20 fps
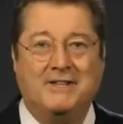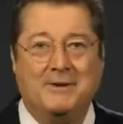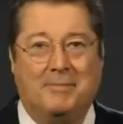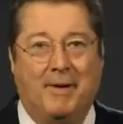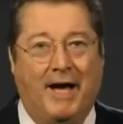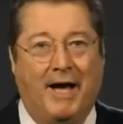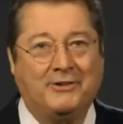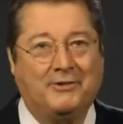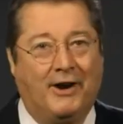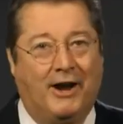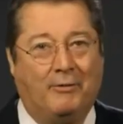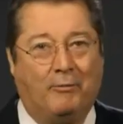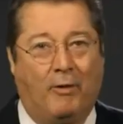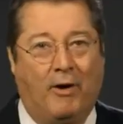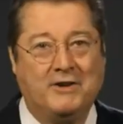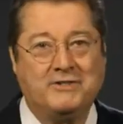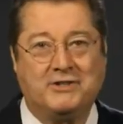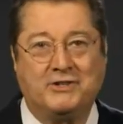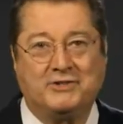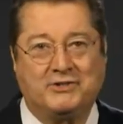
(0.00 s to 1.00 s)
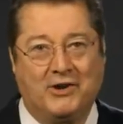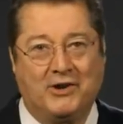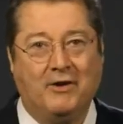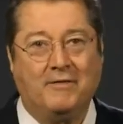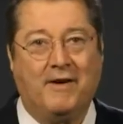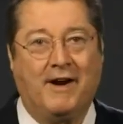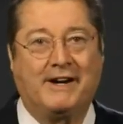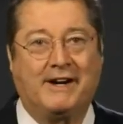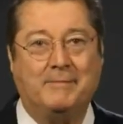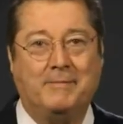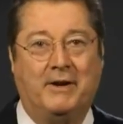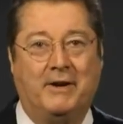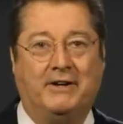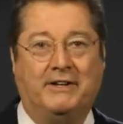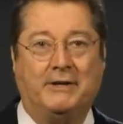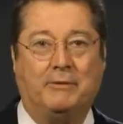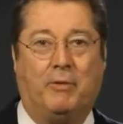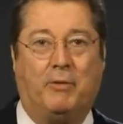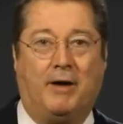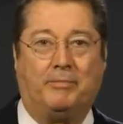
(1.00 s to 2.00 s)
DeMontrond wants to serve our
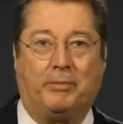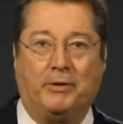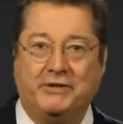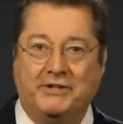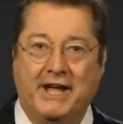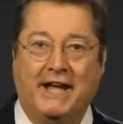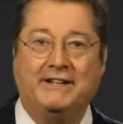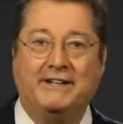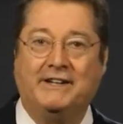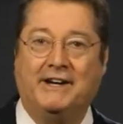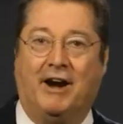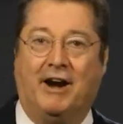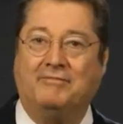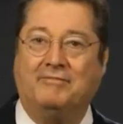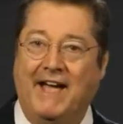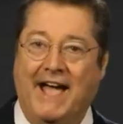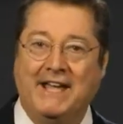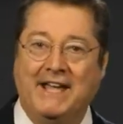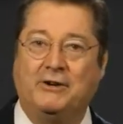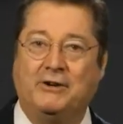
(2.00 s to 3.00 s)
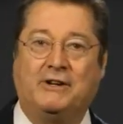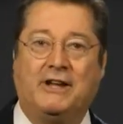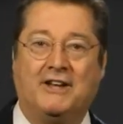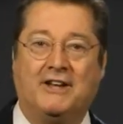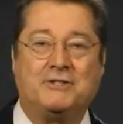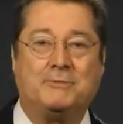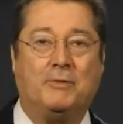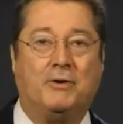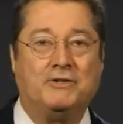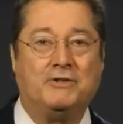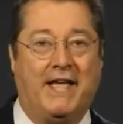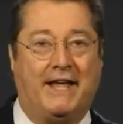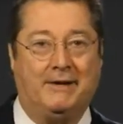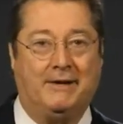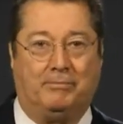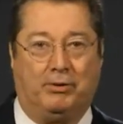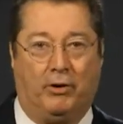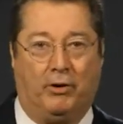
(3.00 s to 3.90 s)
community while protecting our valued customers and